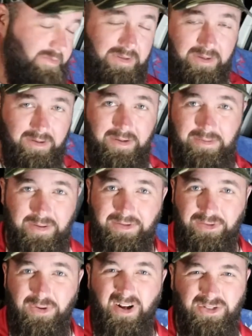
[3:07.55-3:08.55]
The
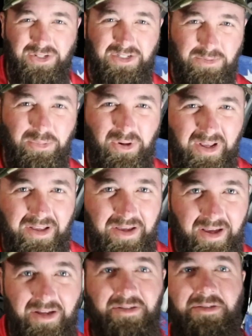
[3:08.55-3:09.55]
instructions are pretty
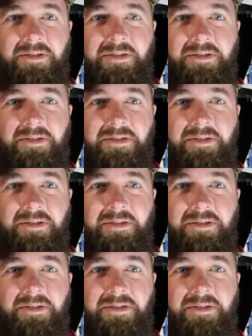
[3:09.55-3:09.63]
clear.